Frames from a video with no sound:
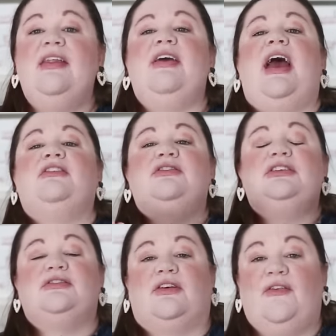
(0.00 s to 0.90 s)
They actually
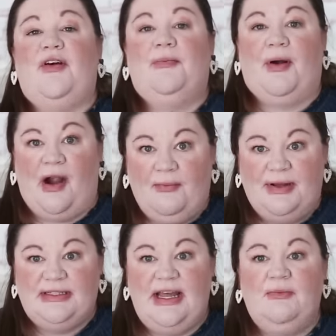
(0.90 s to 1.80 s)
serve a
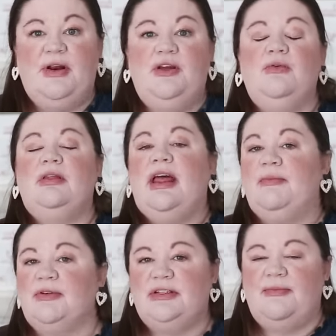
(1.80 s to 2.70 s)
purpose. And when you
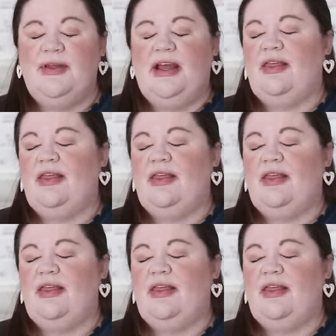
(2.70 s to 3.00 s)
label something,